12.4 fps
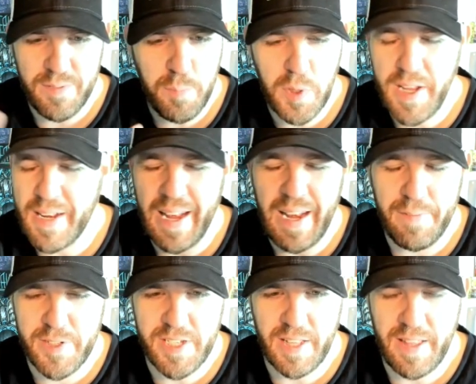Pretend I
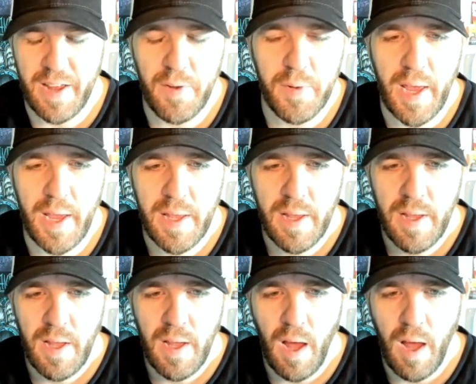never said that, okay?
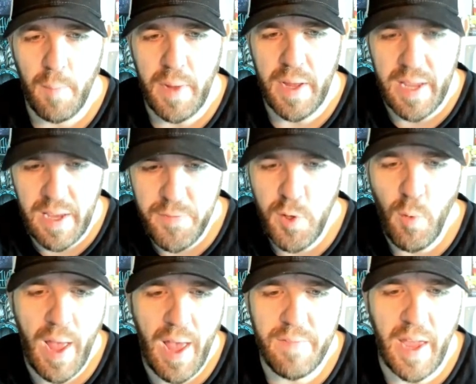If you
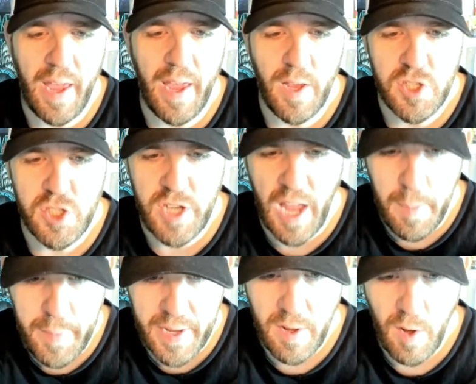have a
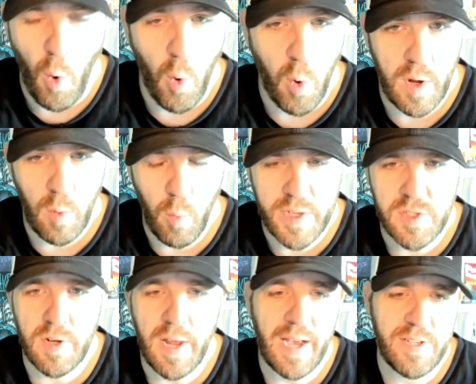shaman or a
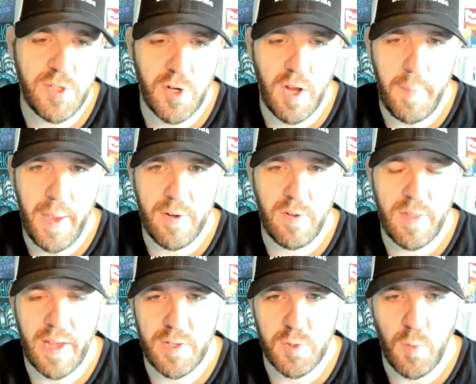wizard as your commander
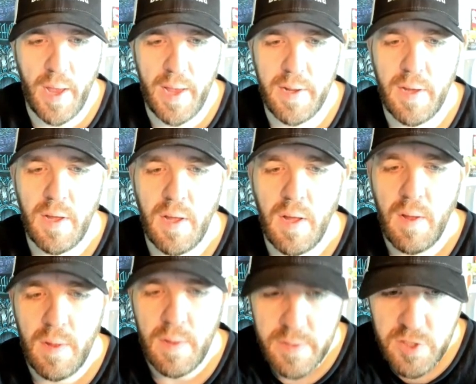that is red,
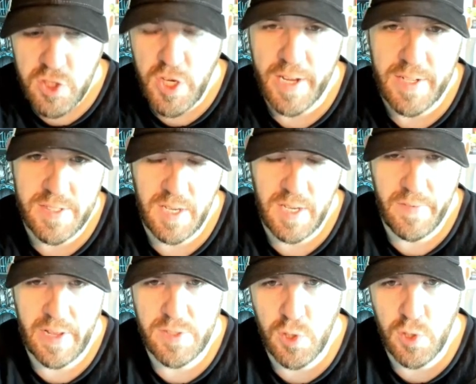check and see if
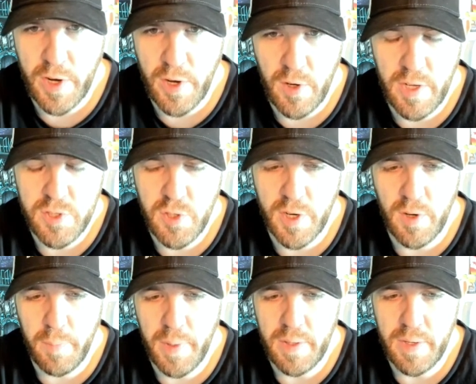it has a
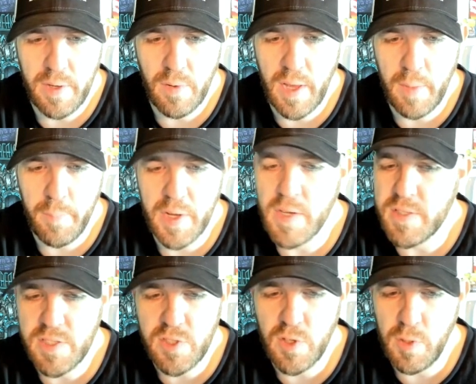triggered ability, okay? Because
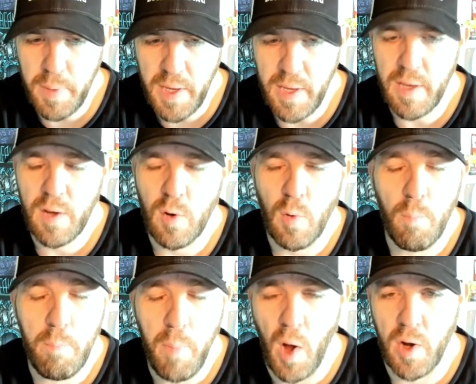this could be
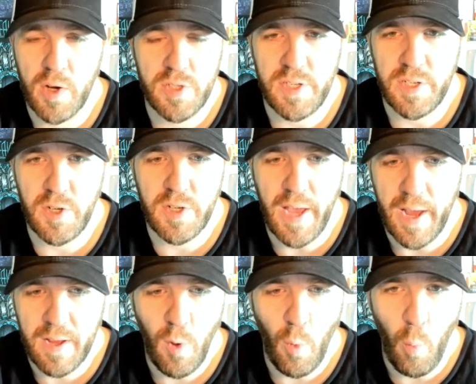bonkers in your
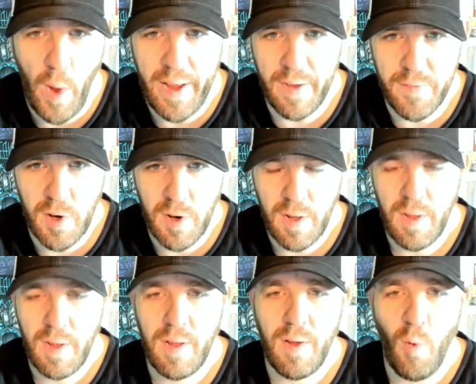deck. Whenever,
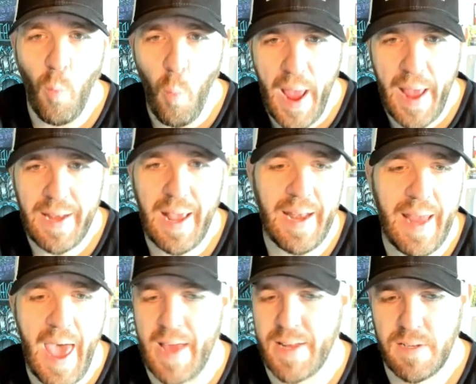when, and
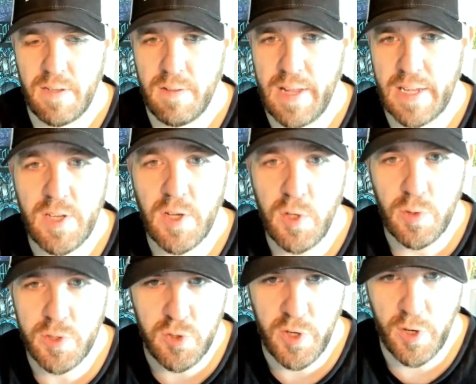at. That's how you know
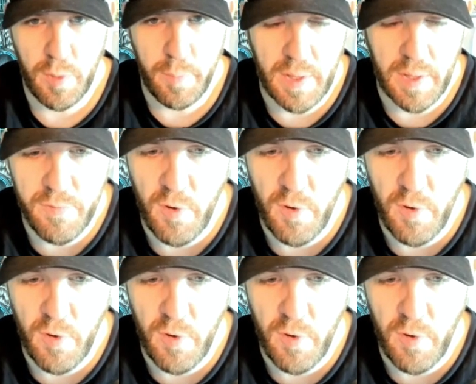it's a triggered ability.